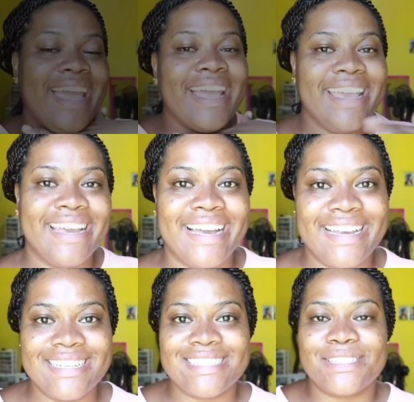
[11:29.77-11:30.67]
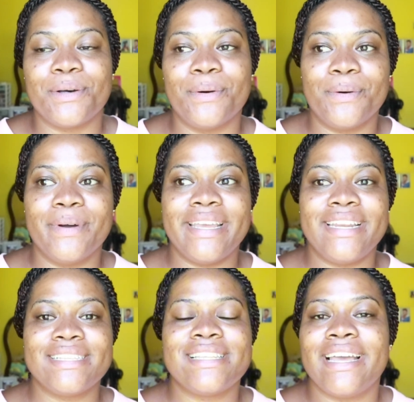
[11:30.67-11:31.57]
Hey guys, so it
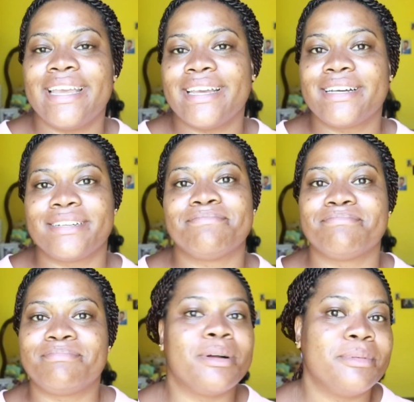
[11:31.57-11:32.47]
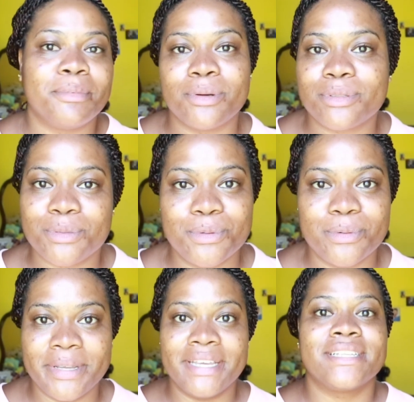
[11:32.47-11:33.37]
is like probably about 2
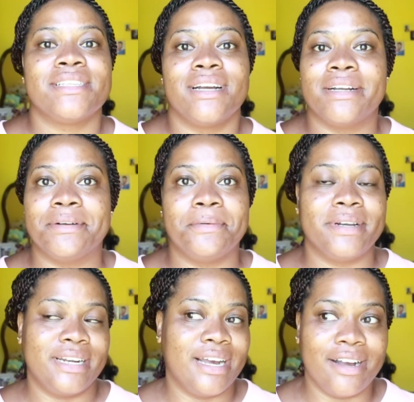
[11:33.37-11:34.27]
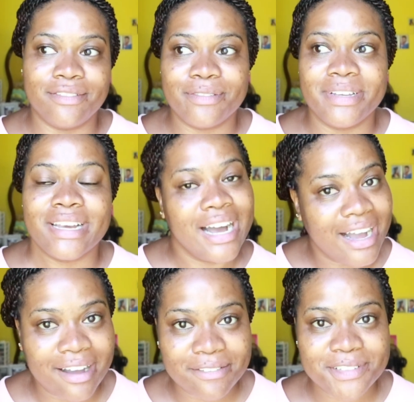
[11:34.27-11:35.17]
weeks or 1.5 weeks
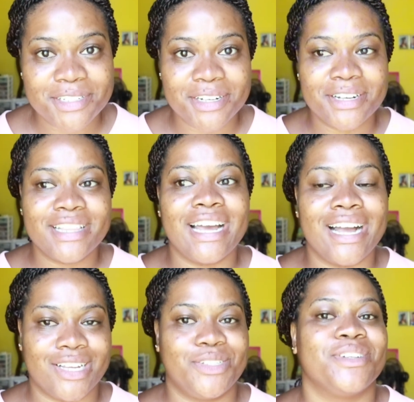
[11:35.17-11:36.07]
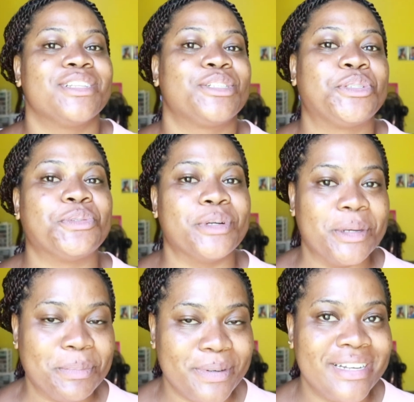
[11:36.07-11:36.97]
after the actual
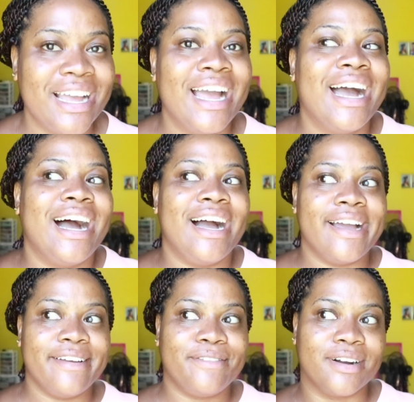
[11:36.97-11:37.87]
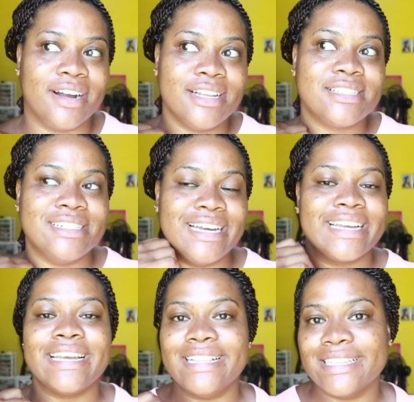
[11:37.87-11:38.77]
trip. I forgot to
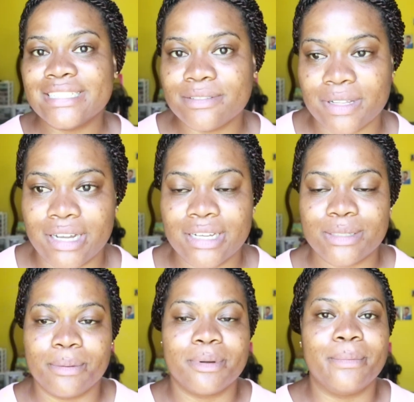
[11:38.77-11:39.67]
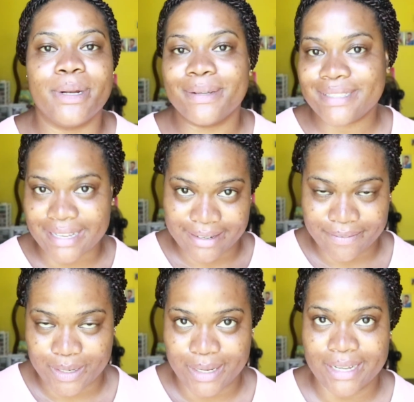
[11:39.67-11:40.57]
like end this vlog, so I'm coming on to end the
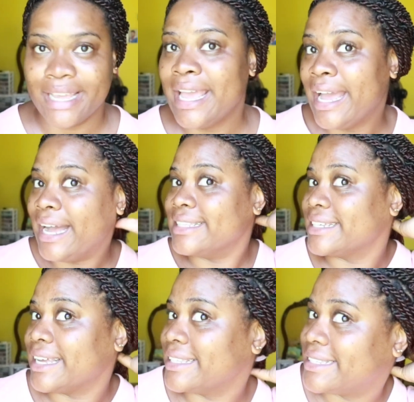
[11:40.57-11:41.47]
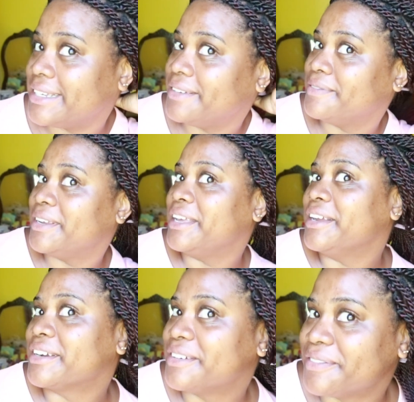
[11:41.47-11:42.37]
vlog. As you can see, even the
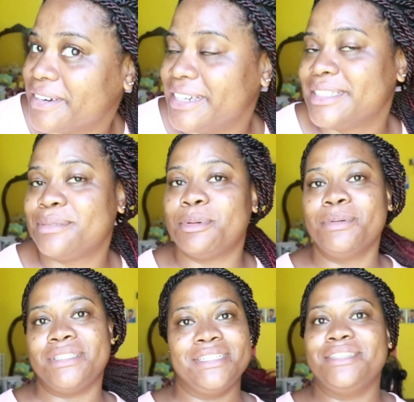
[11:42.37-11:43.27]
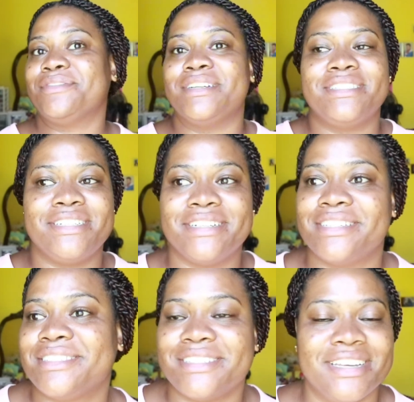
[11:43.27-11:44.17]
hair different. I put in different hair
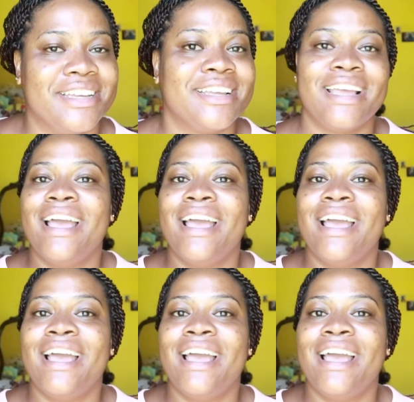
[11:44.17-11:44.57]
yesterday.